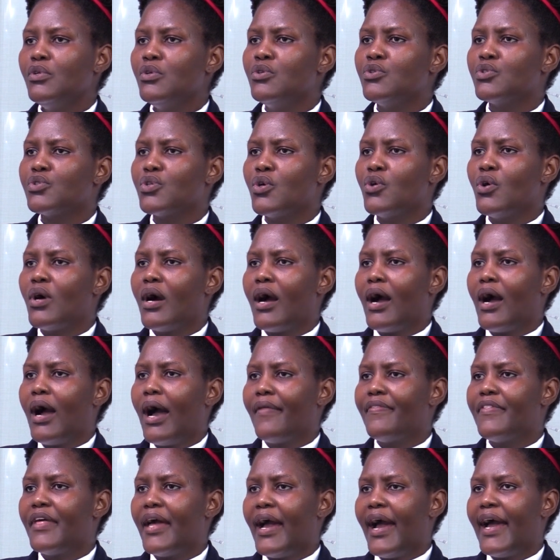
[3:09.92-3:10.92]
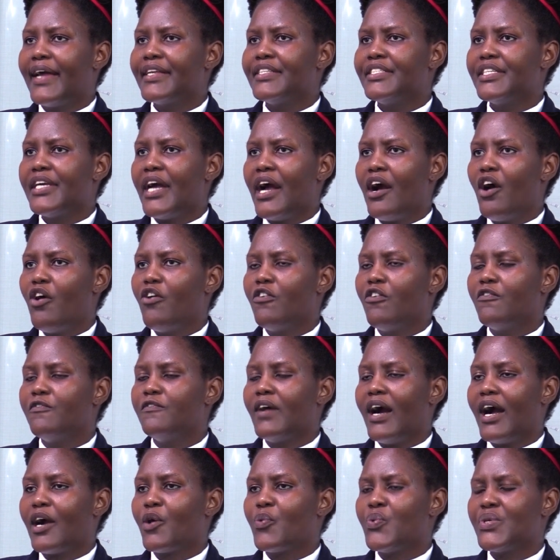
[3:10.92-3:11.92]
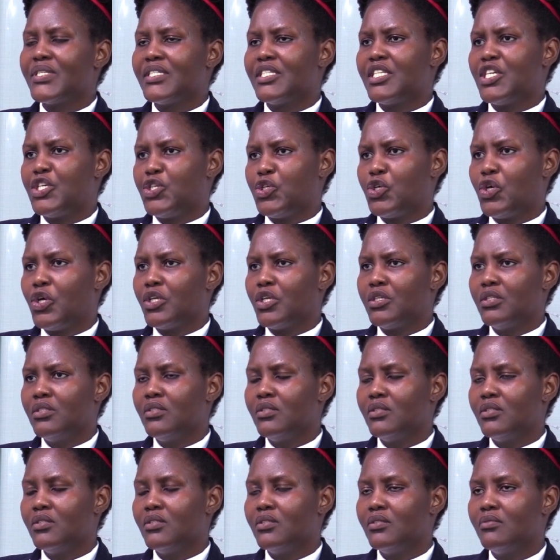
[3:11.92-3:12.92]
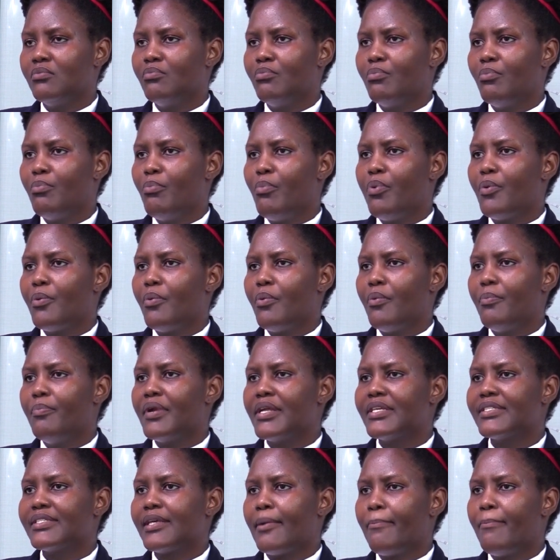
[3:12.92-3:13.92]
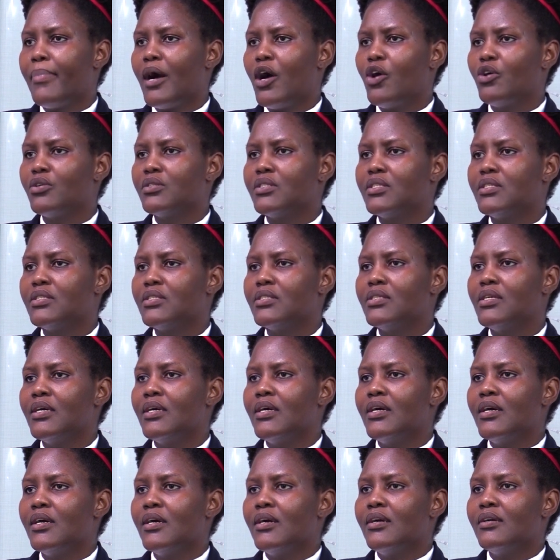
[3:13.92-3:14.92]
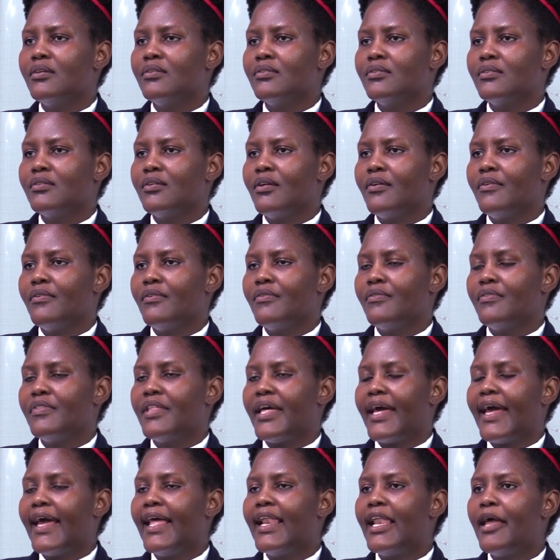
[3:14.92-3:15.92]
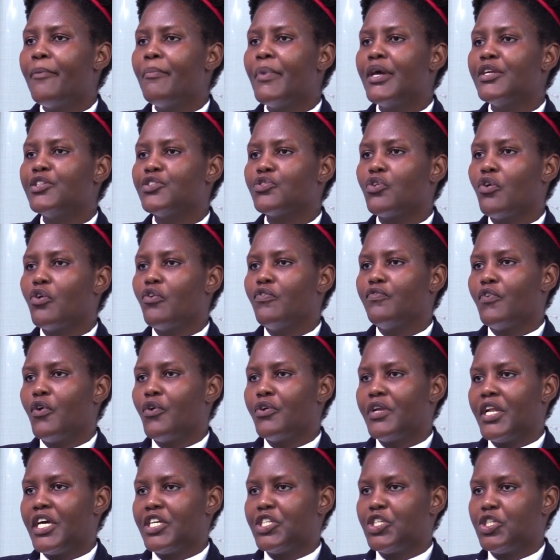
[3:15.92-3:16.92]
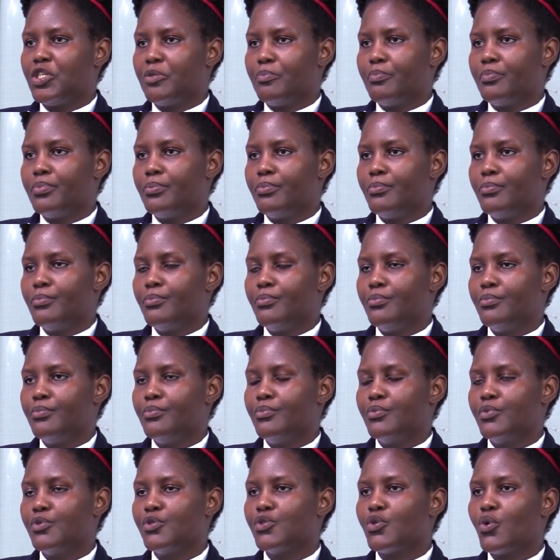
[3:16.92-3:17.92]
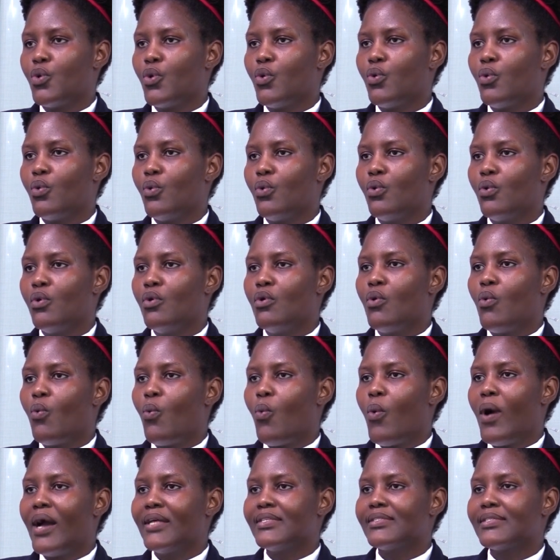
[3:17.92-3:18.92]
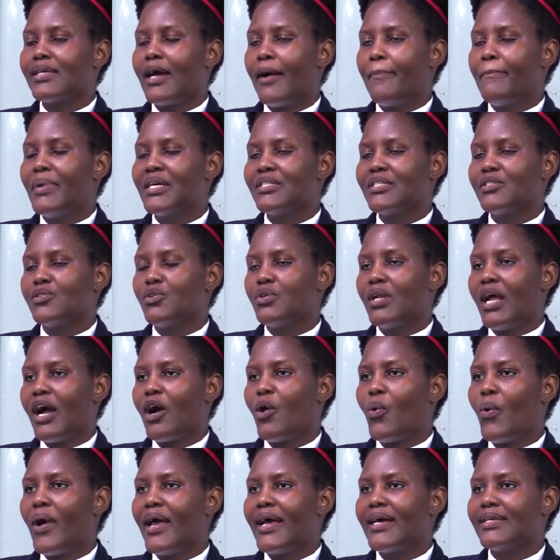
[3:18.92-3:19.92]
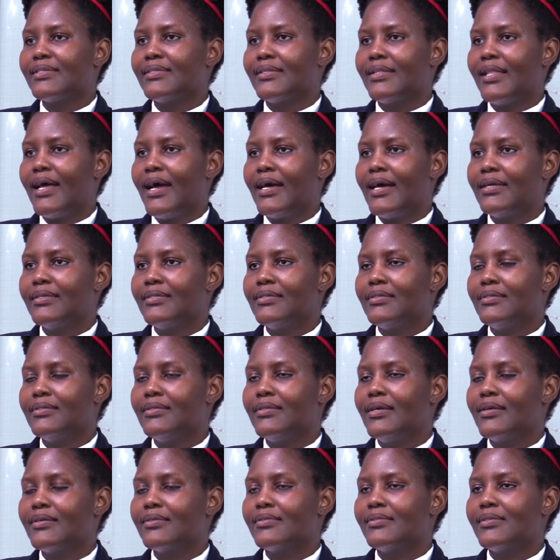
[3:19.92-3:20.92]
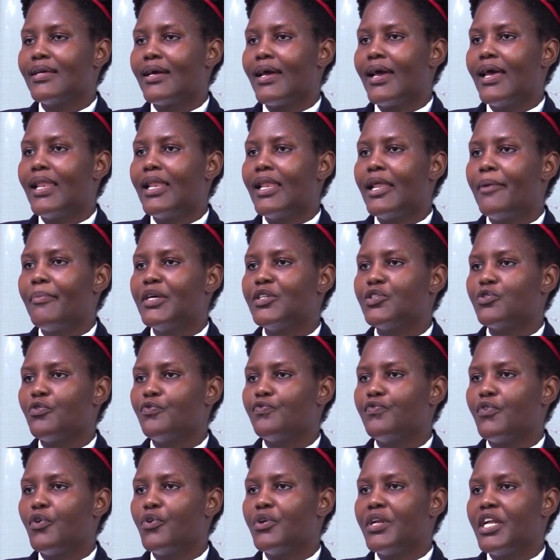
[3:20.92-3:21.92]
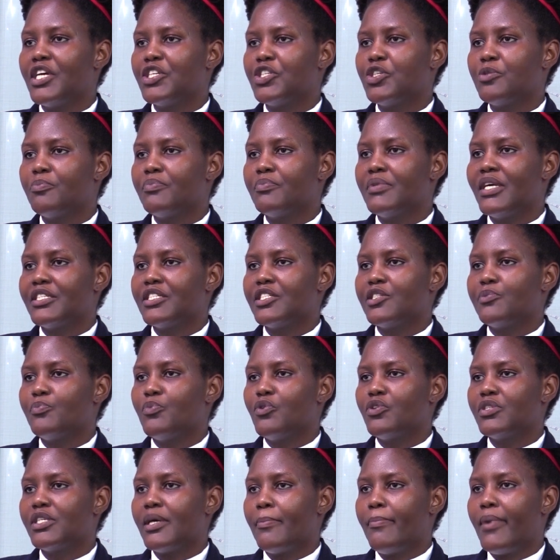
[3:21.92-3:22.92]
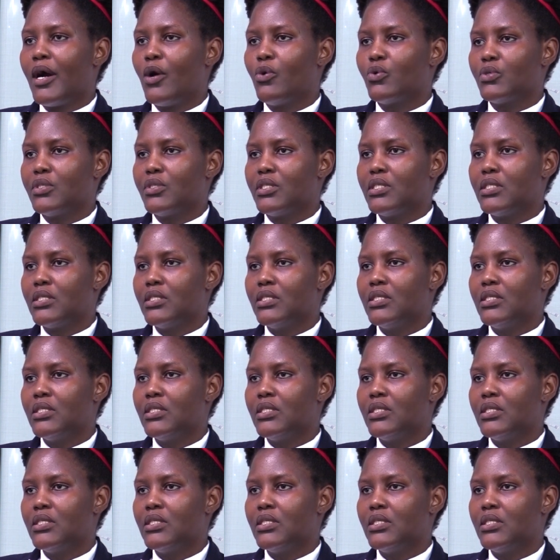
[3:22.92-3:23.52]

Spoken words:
So the idea of acquisition brings about the element of ownership. So once a person acquires land, there is the element of ownership that is brought about